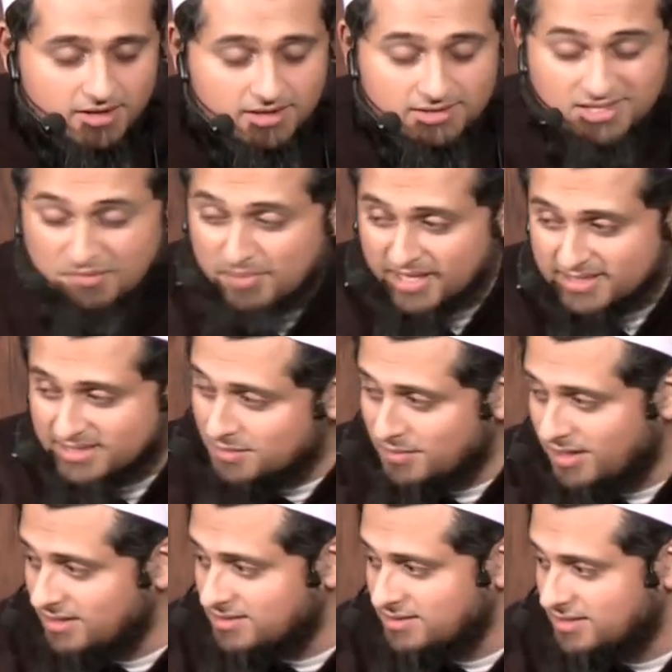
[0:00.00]
The best
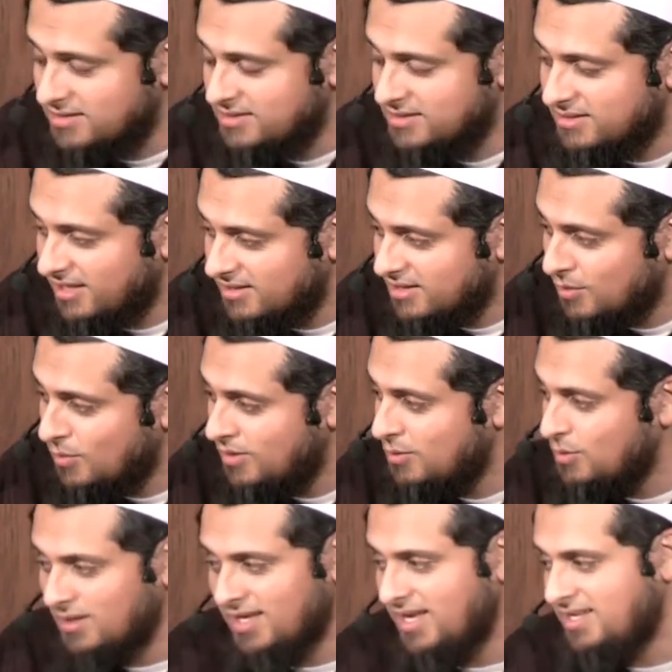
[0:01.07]
amongst us is not the one
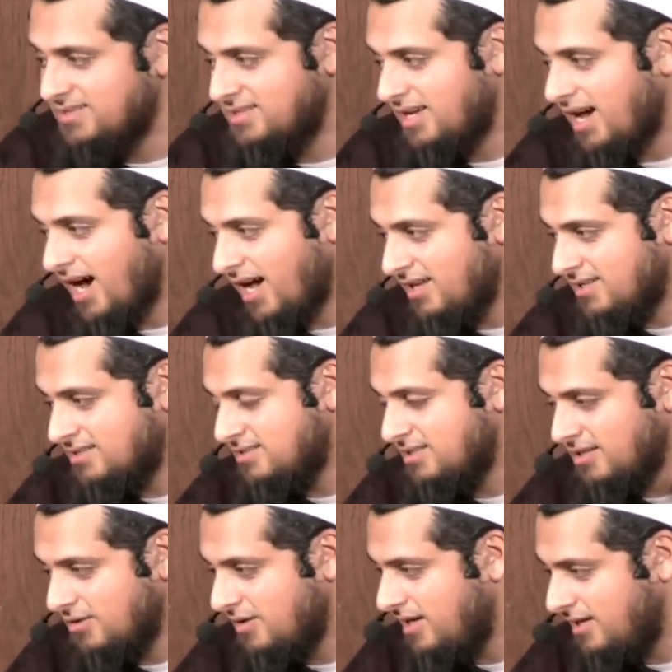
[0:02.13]
who has the highest
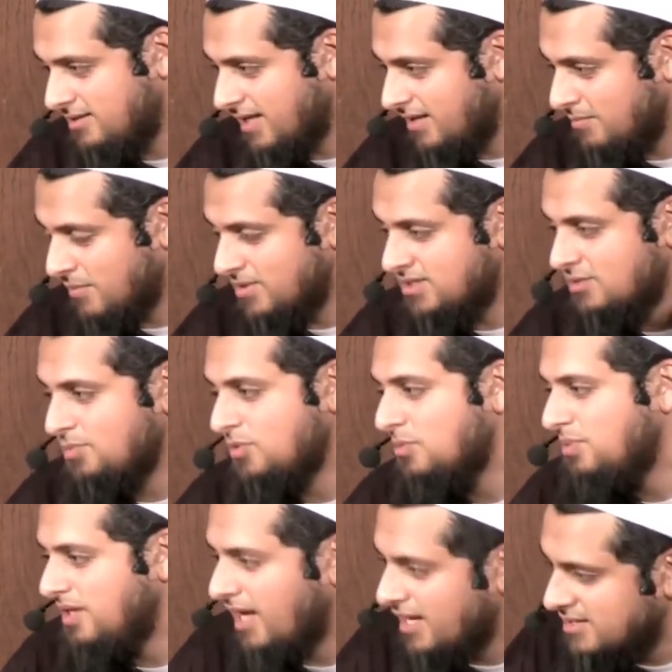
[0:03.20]
degree in like multiple
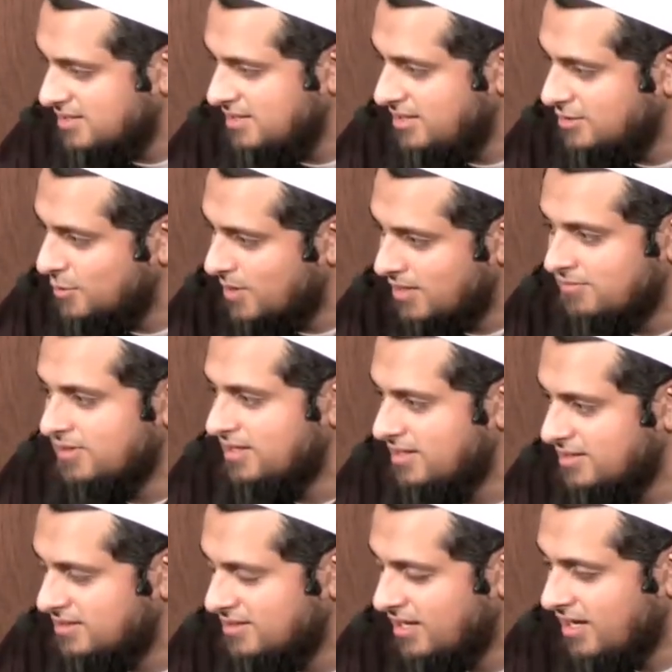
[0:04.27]
PhDs, whatever it
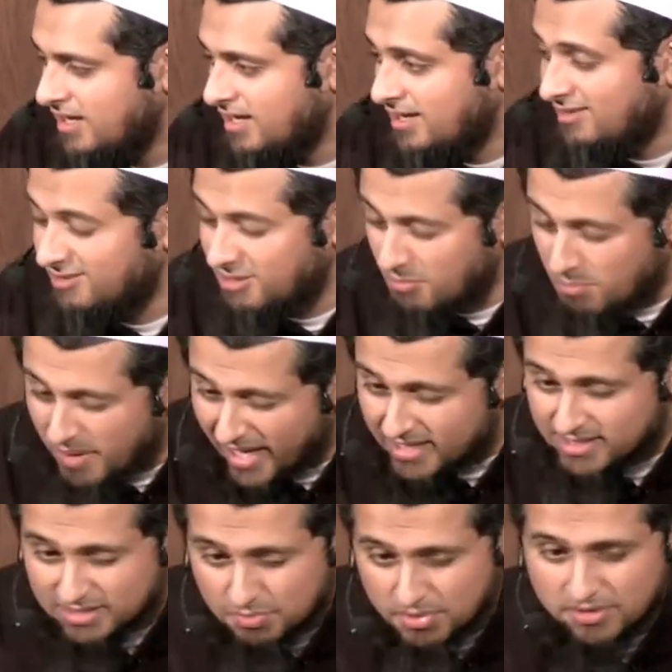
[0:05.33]
is. The
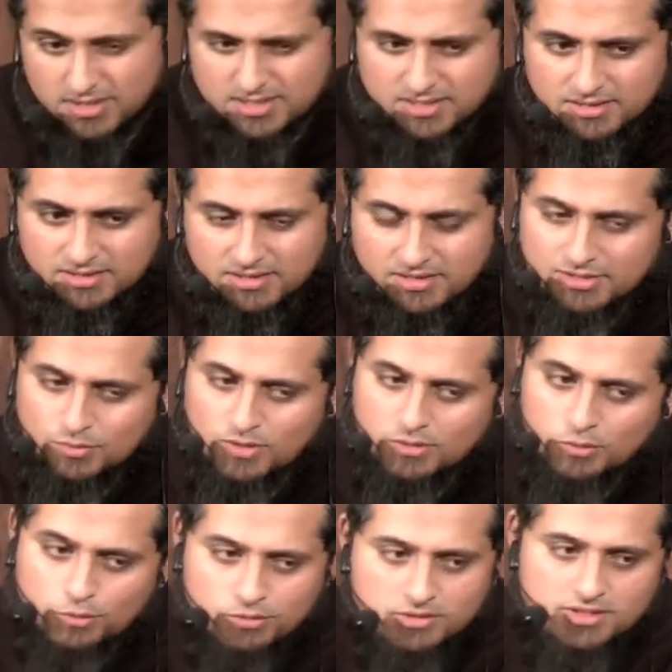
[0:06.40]
best person is one
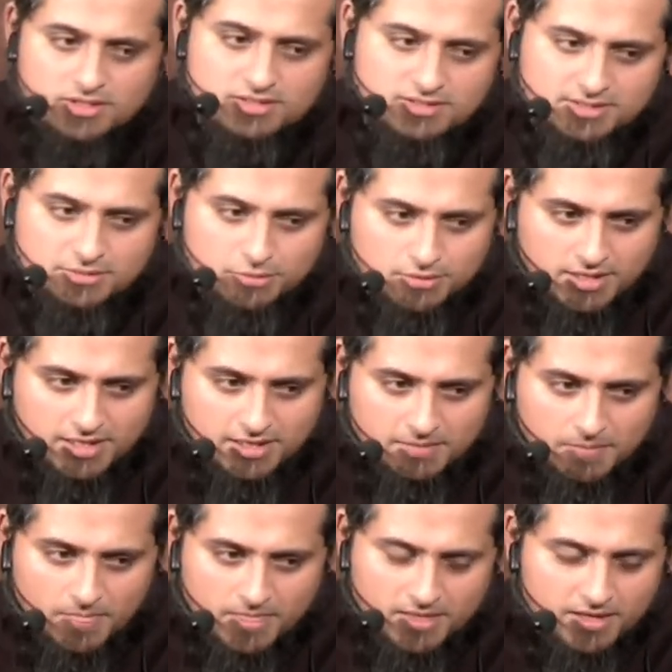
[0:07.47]
who learns the
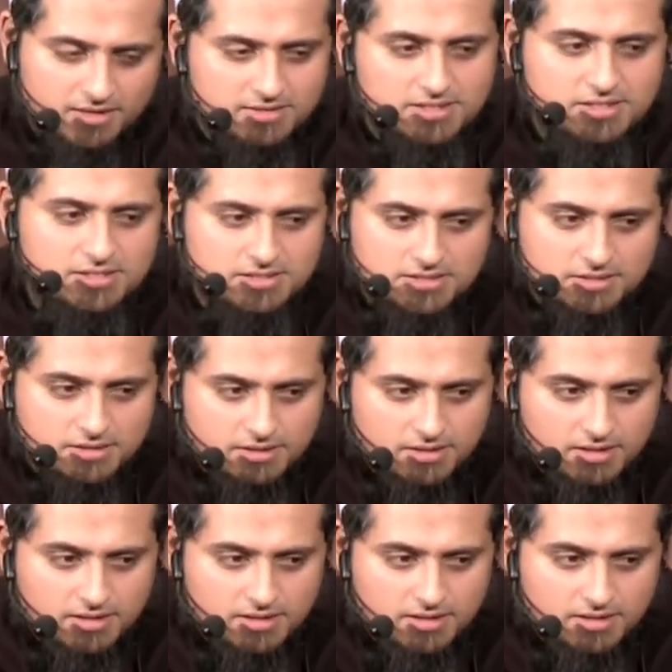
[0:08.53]
Qur'an and teaches it.